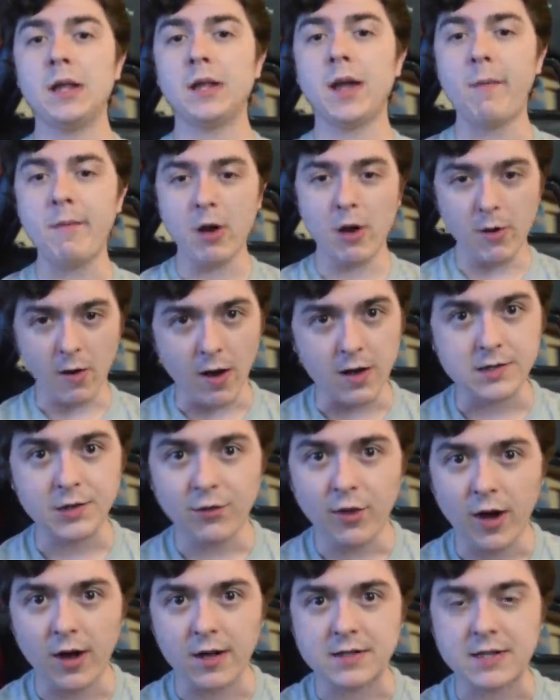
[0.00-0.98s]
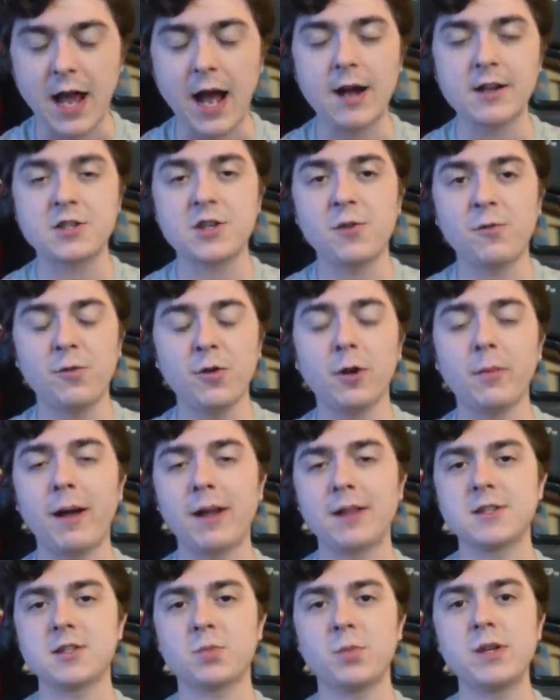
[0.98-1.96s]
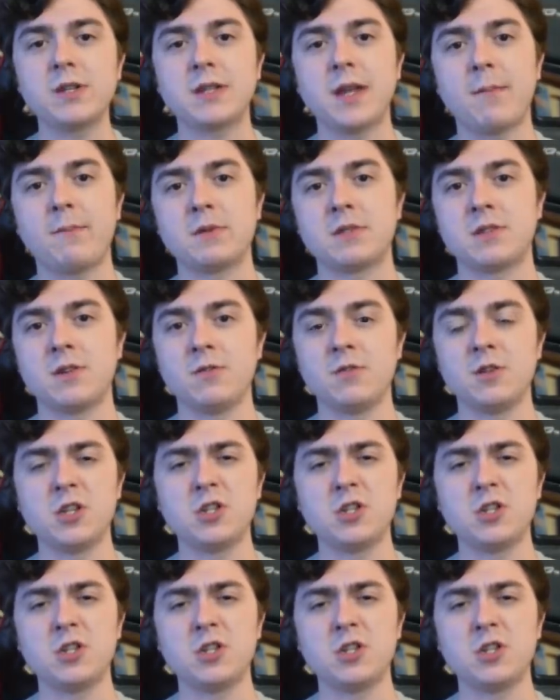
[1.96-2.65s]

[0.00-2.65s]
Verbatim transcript: Let me know your honest thoughts. How'd you feel about this week's episode?